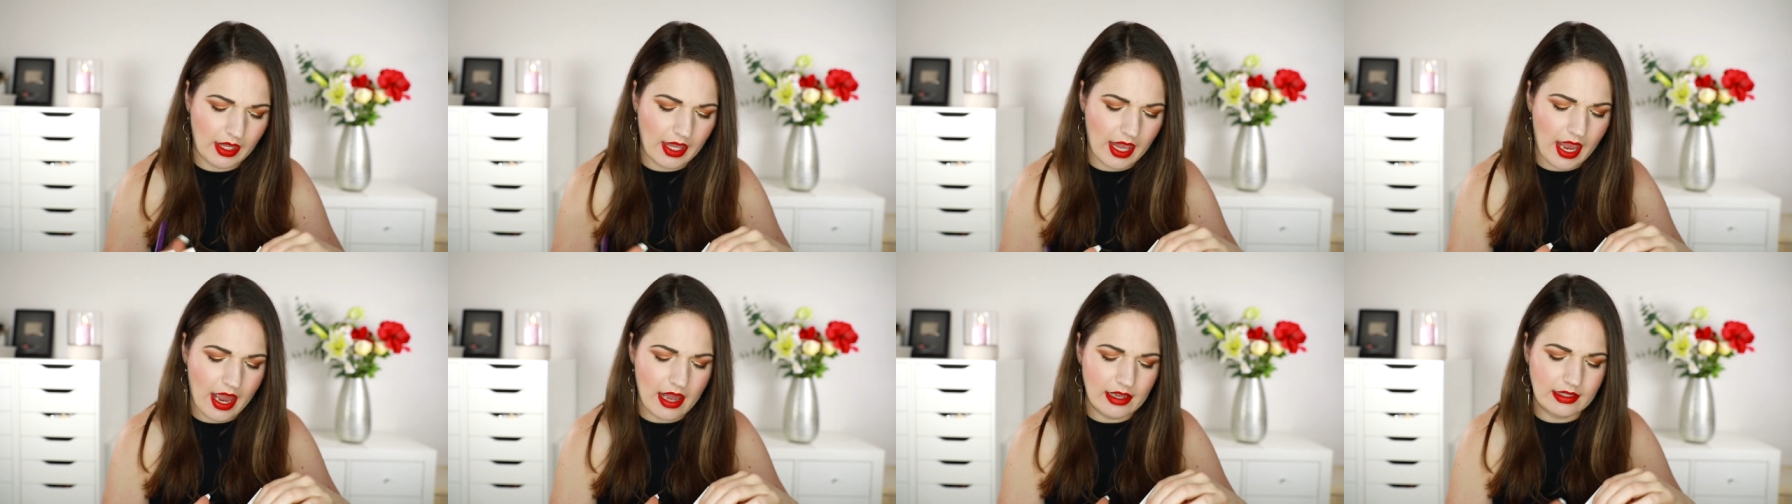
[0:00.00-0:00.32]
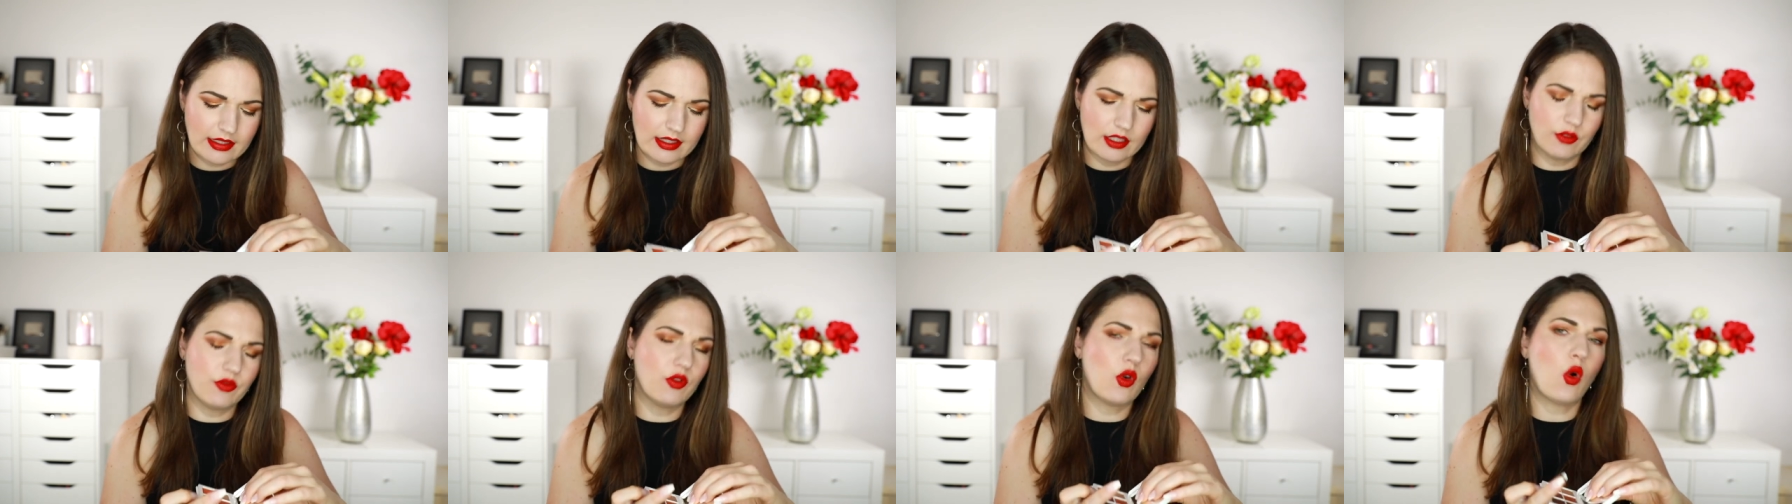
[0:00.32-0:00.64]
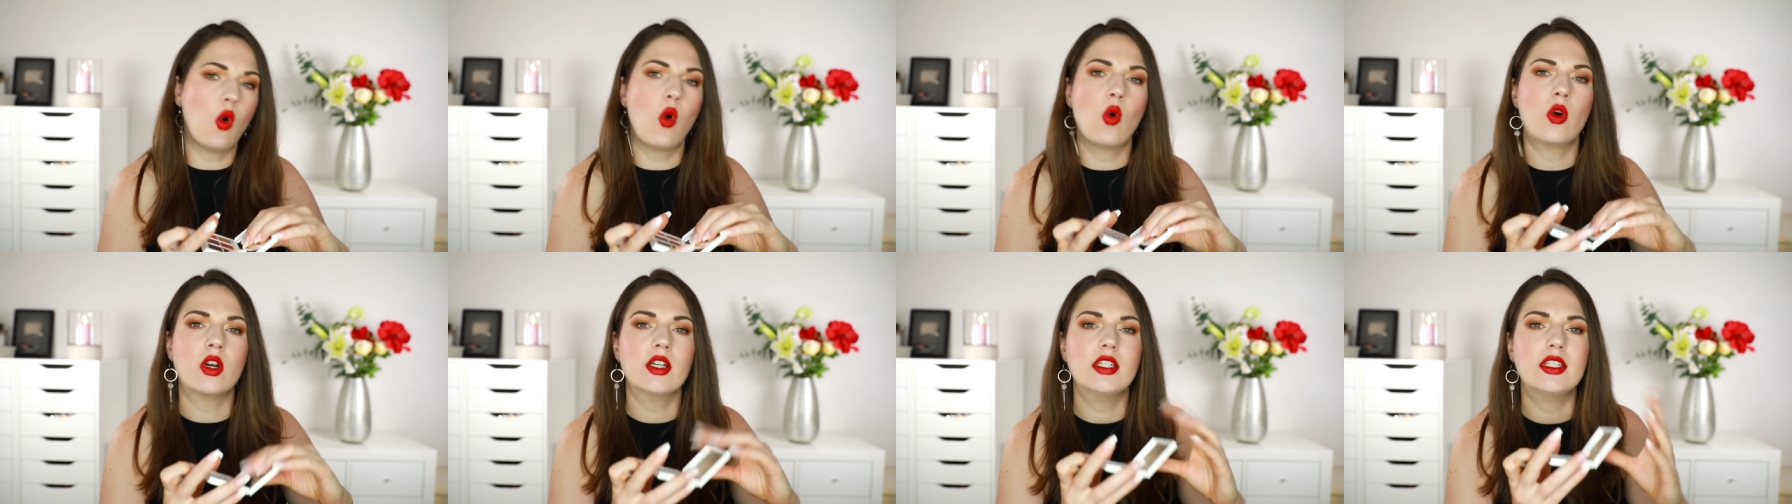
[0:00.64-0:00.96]
yes, of
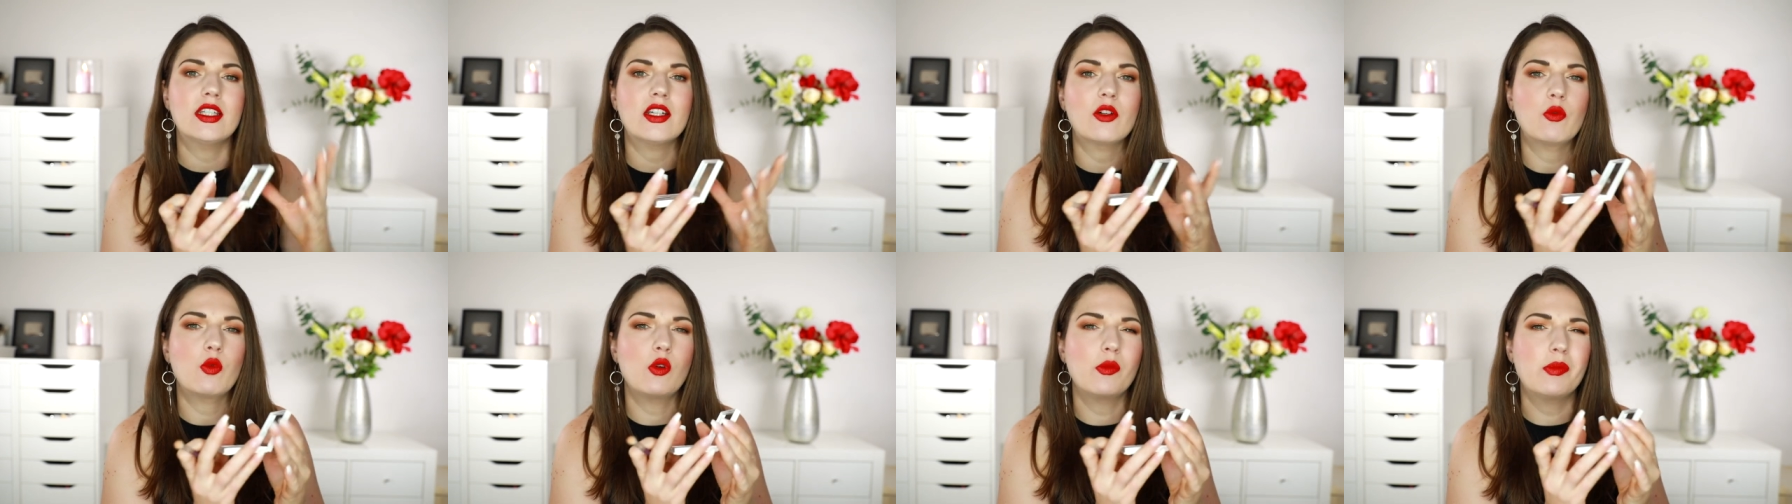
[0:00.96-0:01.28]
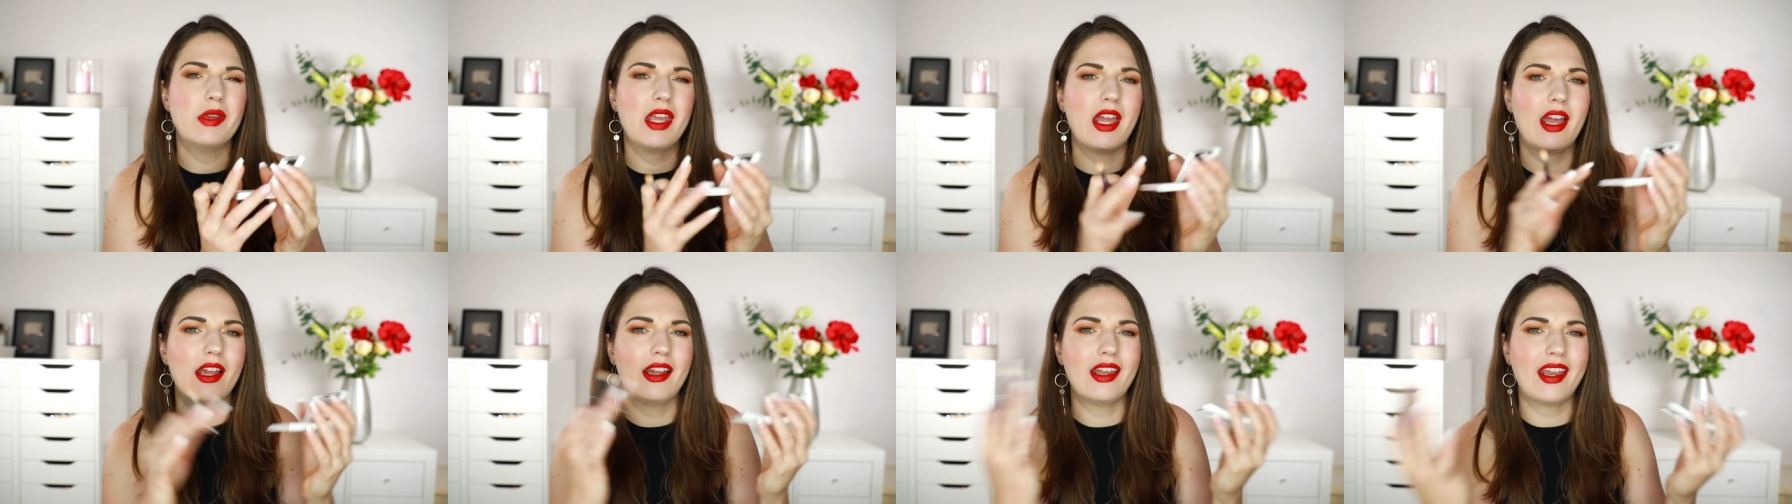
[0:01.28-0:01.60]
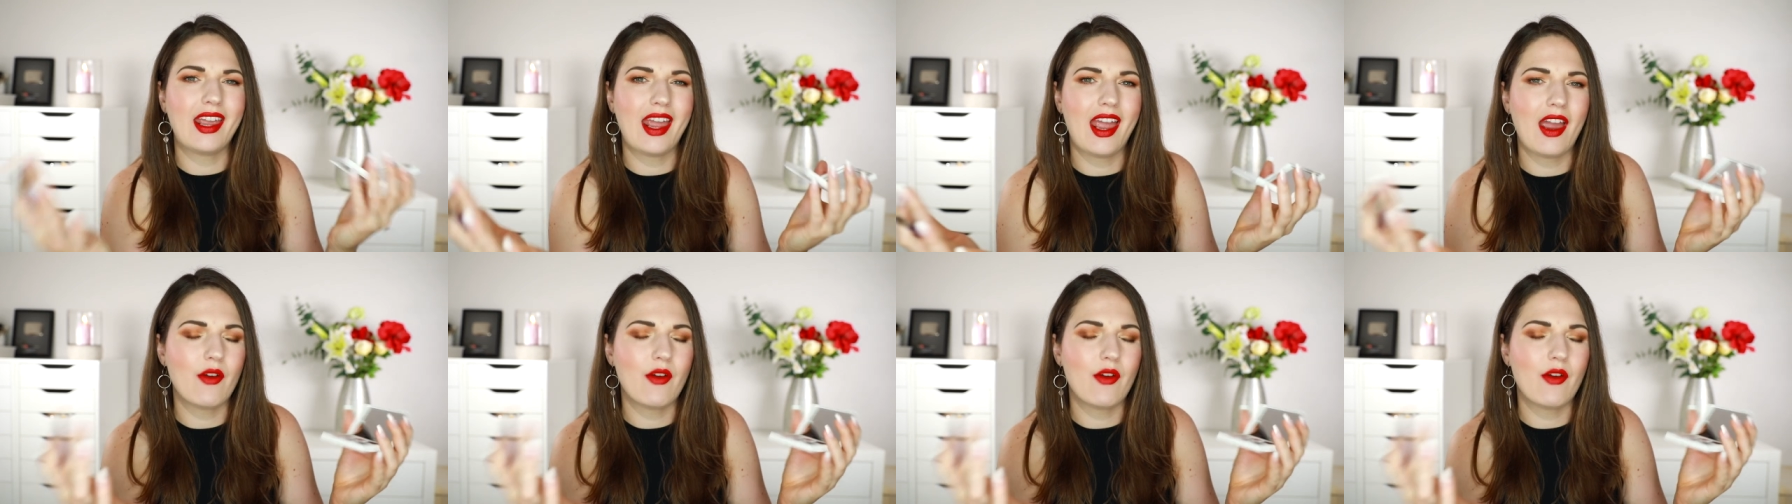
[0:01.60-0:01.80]
course, there will be, like,